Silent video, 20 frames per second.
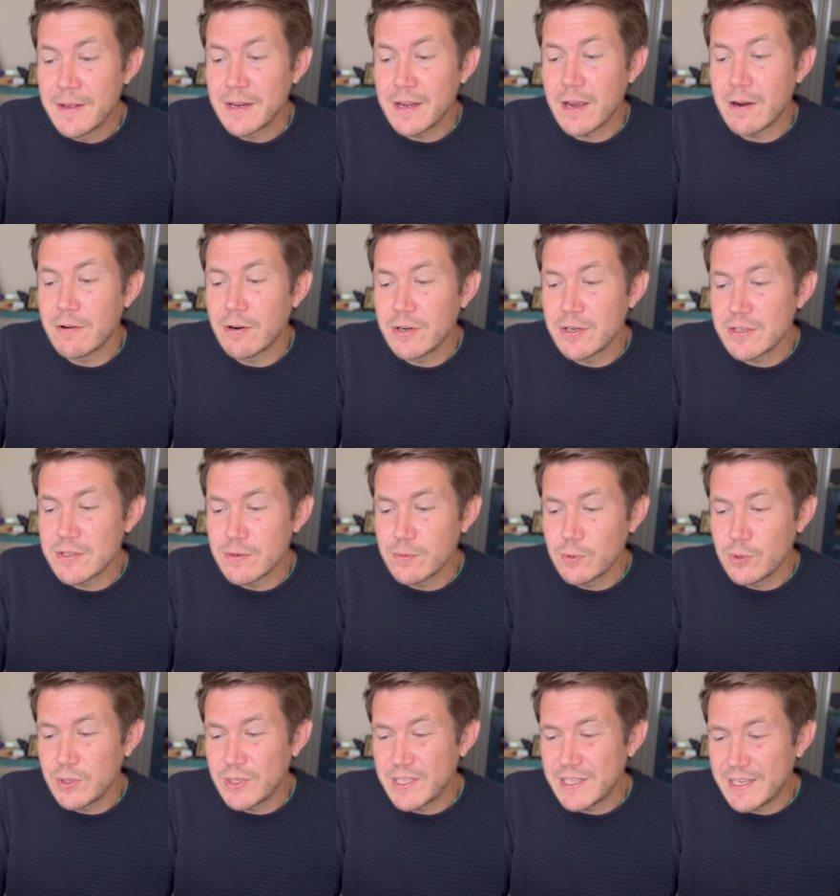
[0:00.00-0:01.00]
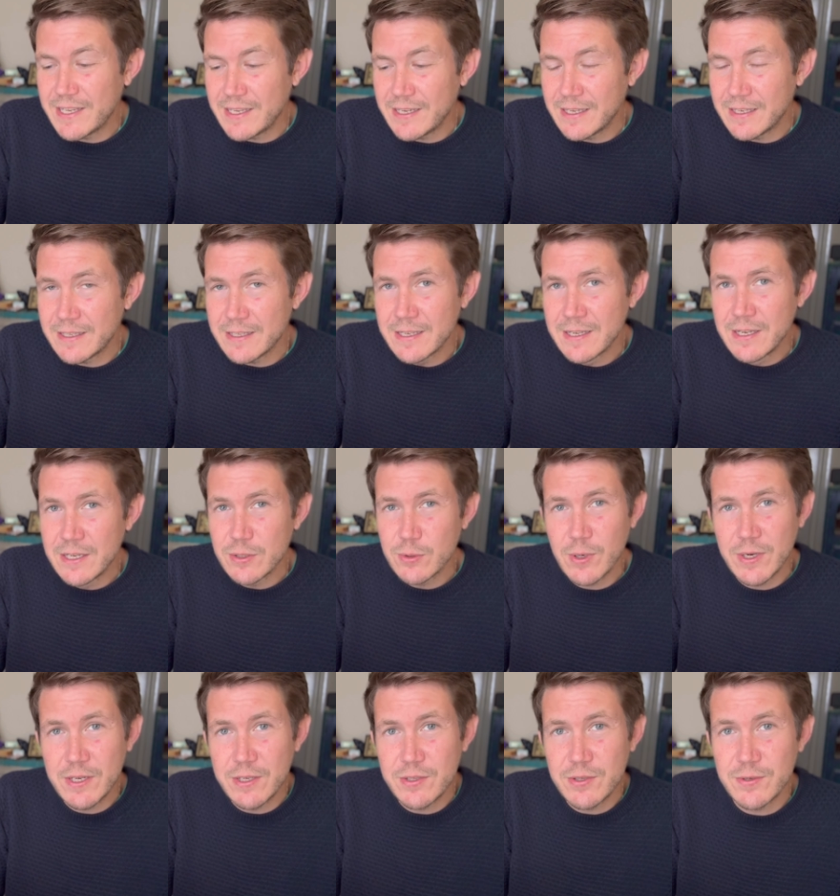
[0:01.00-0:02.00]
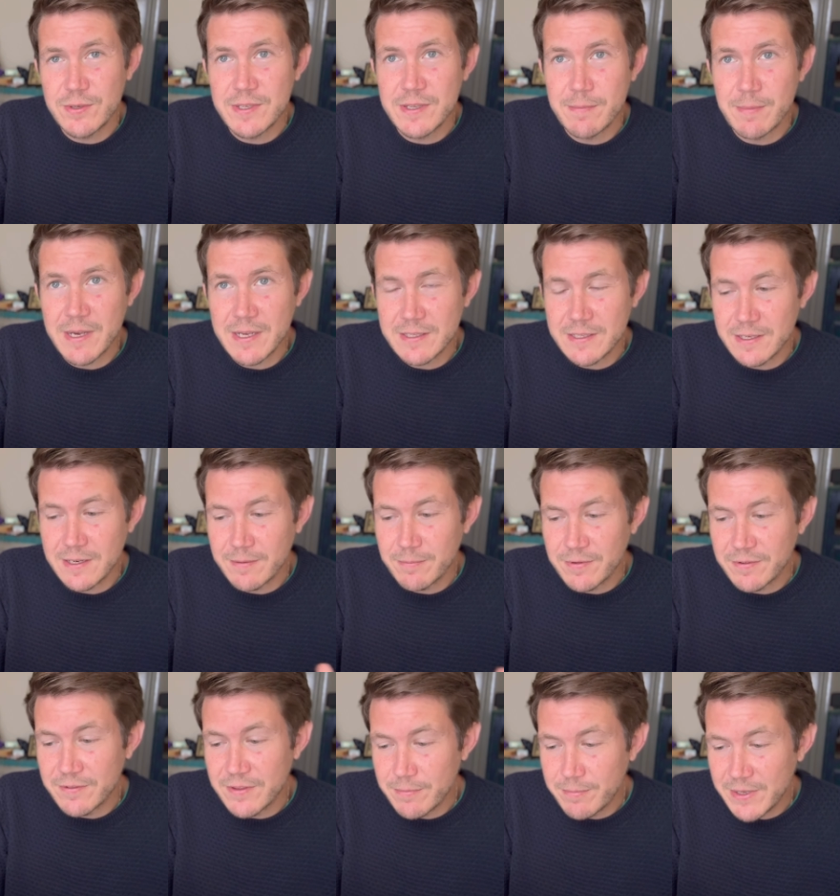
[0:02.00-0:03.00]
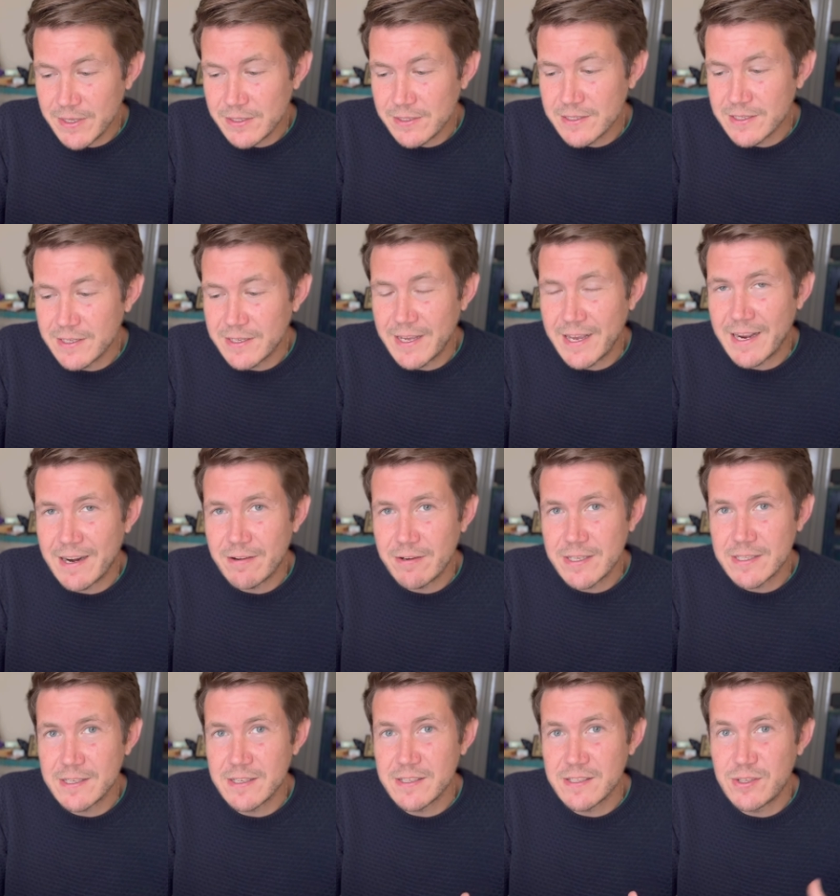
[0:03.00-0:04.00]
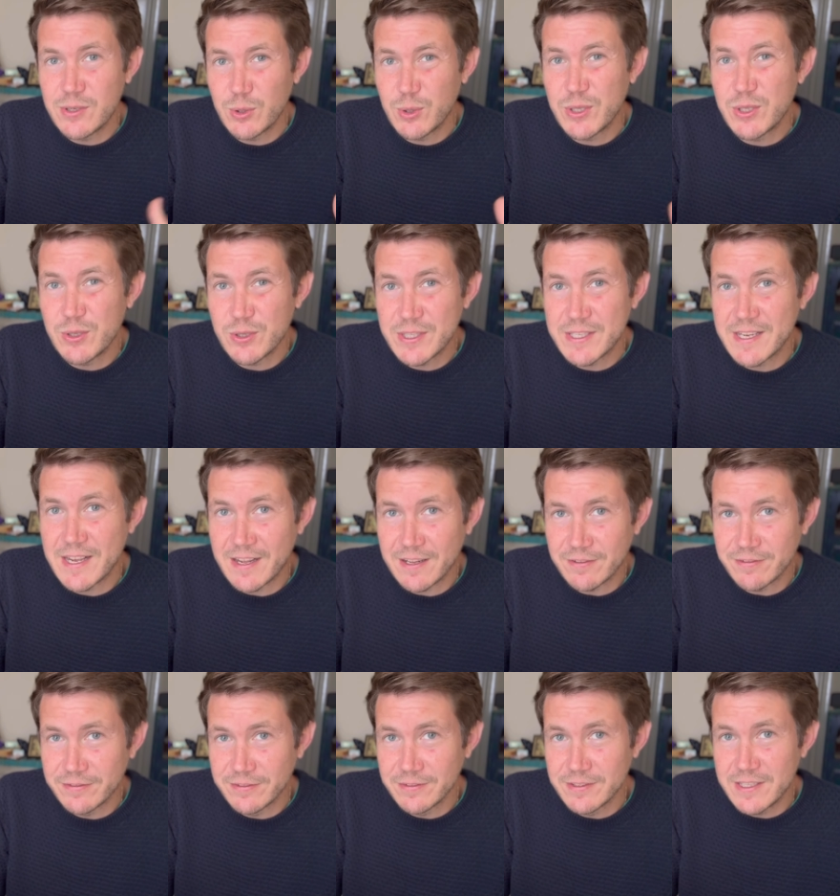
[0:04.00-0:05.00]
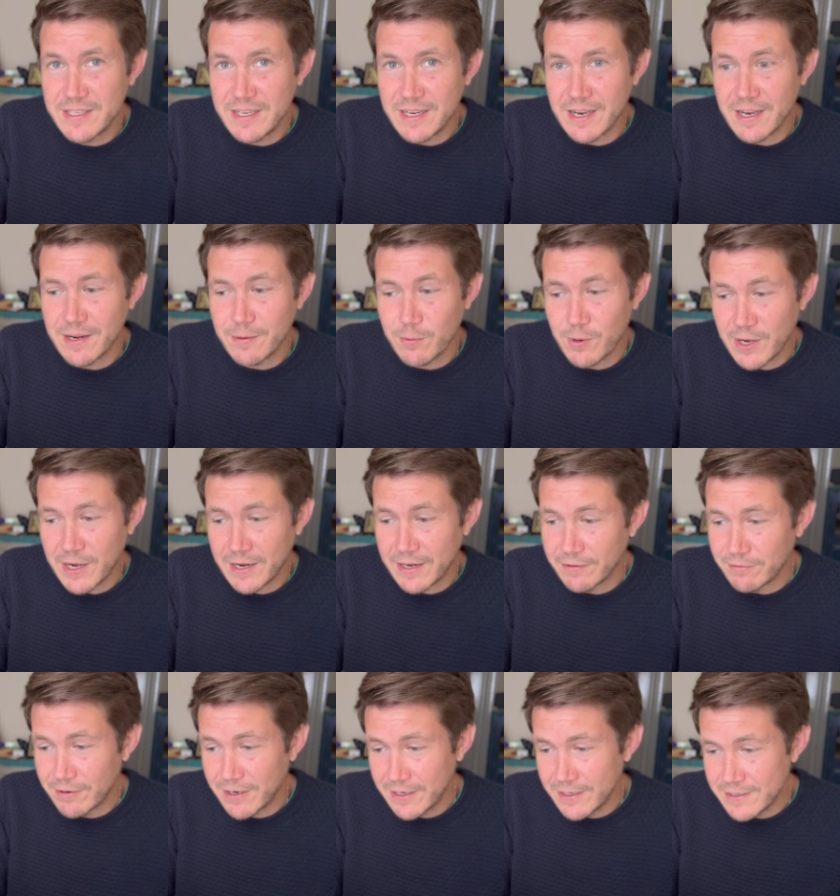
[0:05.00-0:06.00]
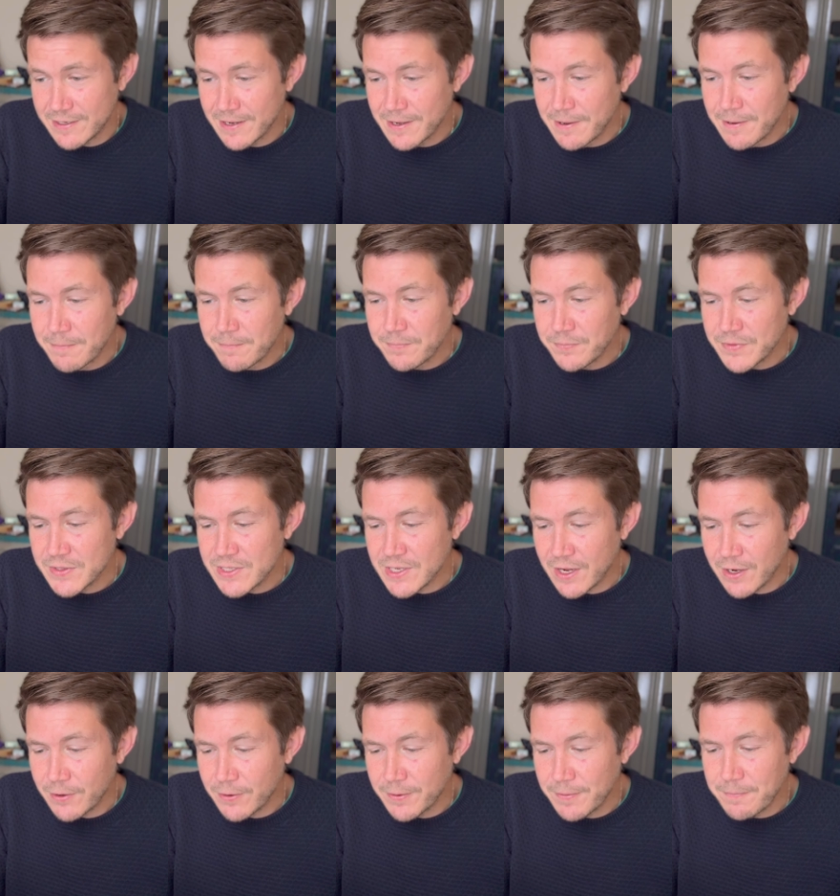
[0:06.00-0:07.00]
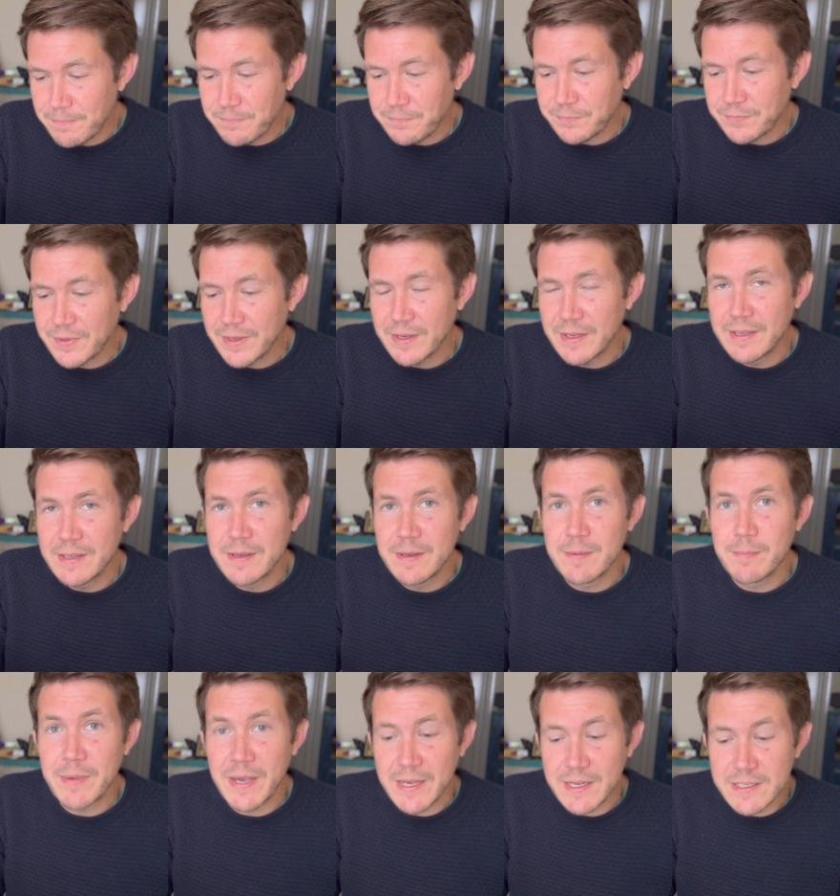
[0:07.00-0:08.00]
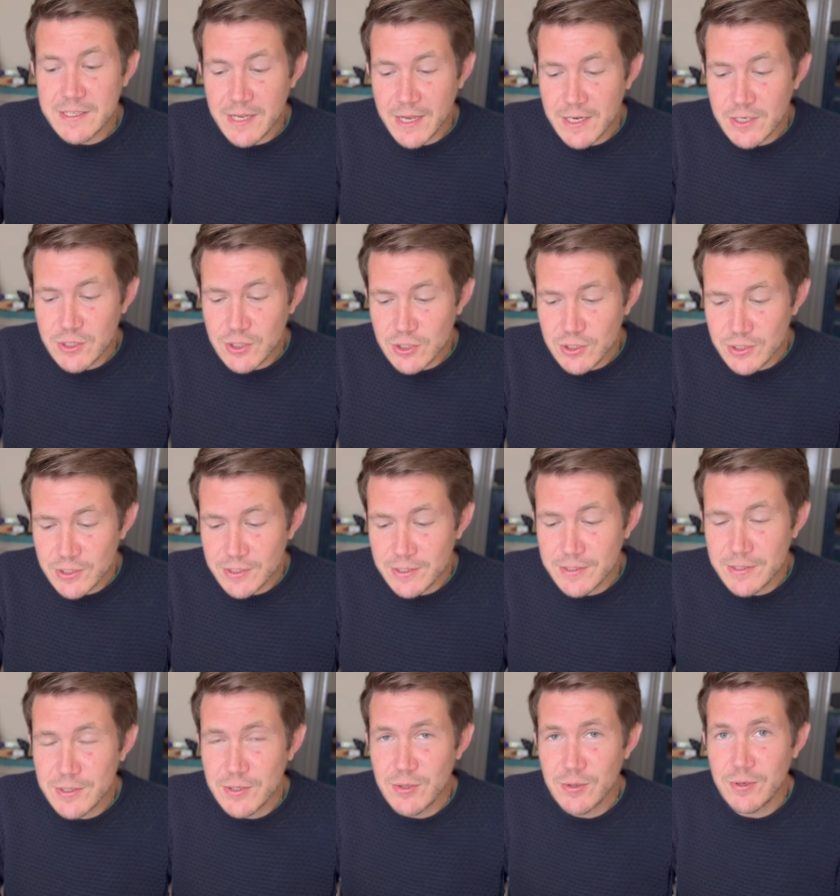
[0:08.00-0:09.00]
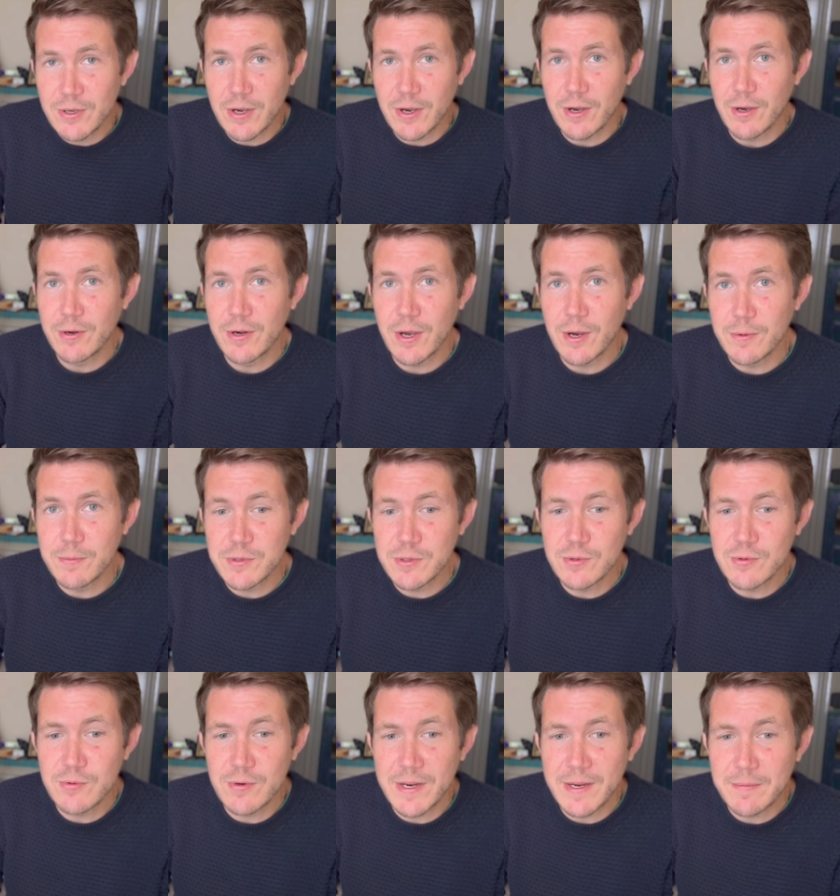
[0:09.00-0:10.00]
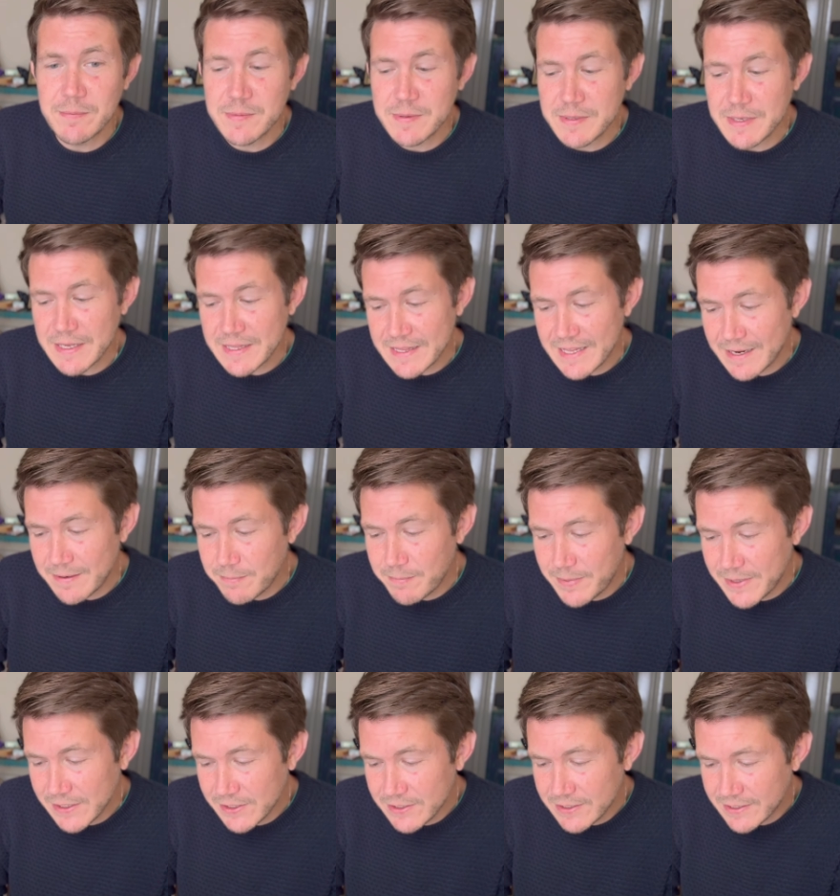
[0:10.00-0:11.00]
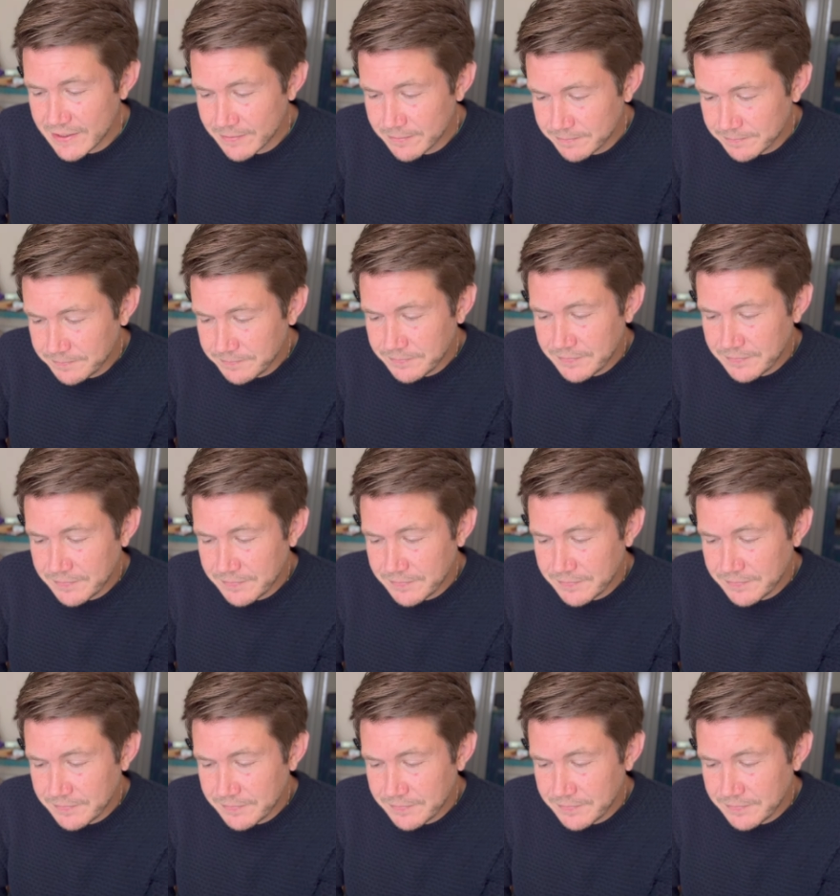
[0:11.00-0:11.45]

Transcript: Chiron is the wounded healer, 22 is the master number of the building. Aries is do it yourself, DIY, right? So pay attention to your own hopes and dreams, then build them